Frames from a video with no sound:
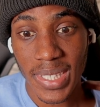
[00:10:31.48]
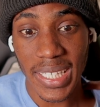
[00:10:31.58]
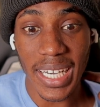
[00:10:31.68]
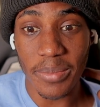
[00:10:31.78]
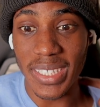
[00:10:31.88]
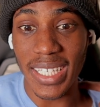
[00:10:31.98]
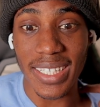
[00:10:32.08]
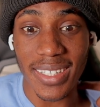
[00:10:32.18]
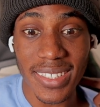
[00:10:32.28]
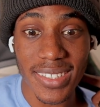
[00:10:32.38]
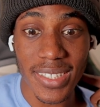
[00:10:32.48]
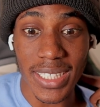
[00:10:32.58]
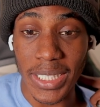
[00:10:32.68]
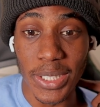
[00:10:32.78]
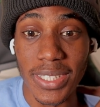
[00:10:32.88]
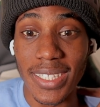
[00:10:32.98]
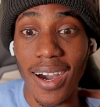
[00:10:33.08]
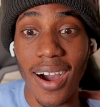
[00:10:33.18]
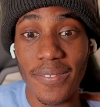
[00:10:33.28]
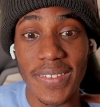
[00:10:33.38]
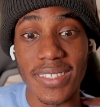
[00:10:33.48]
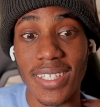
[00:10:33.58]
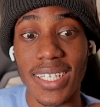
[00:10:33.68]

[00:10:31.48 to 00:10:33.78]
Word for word: Yeah, I mean, like, that's clearly obvious.